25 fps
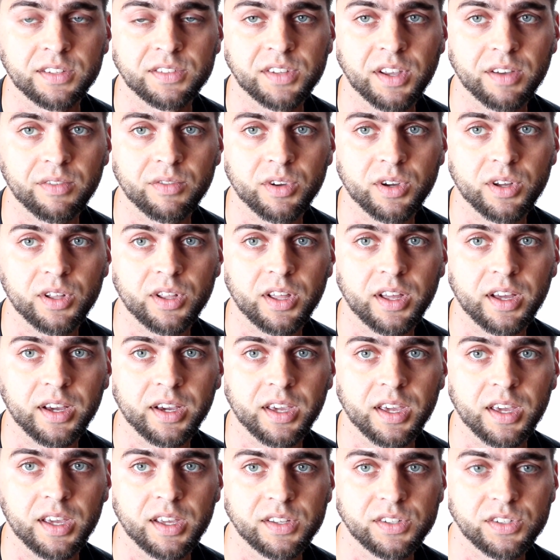7
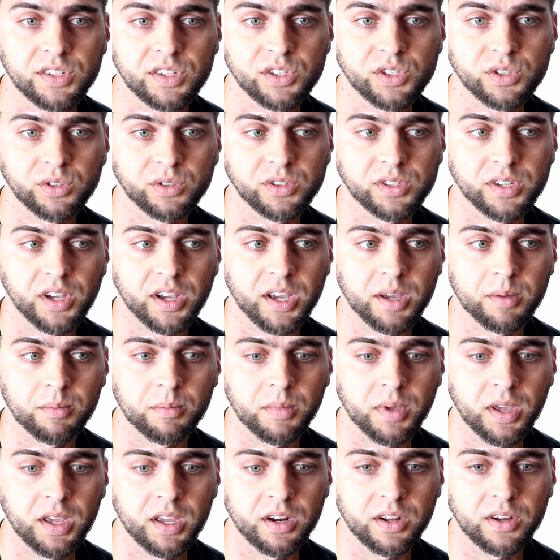o'clock Central
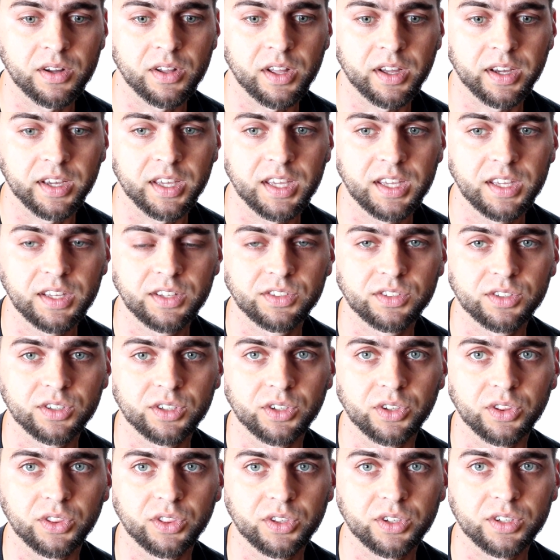Time, 8 o'clock
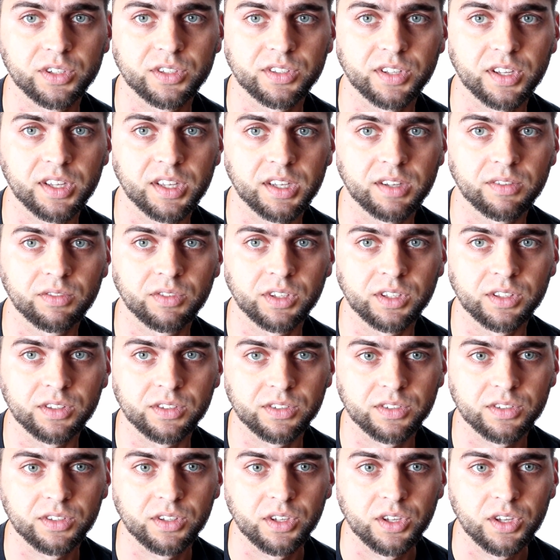Eastern, Thursday
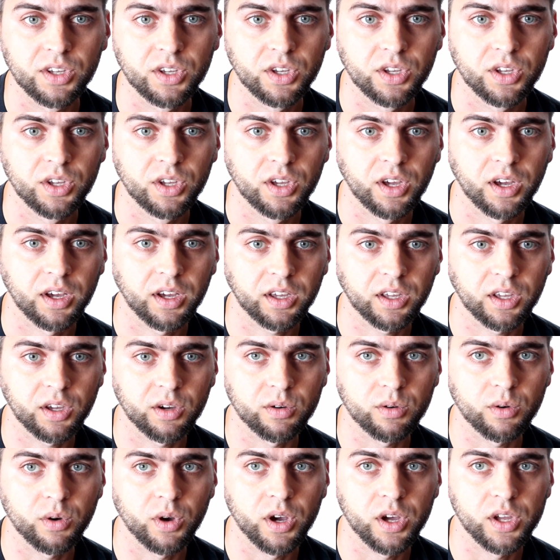evenings.
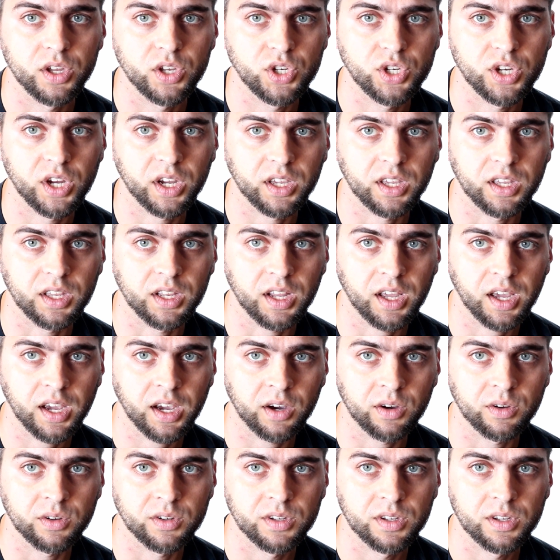Go check it
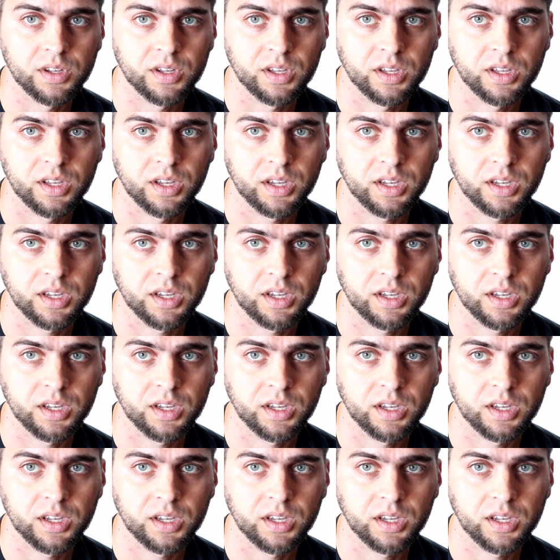out.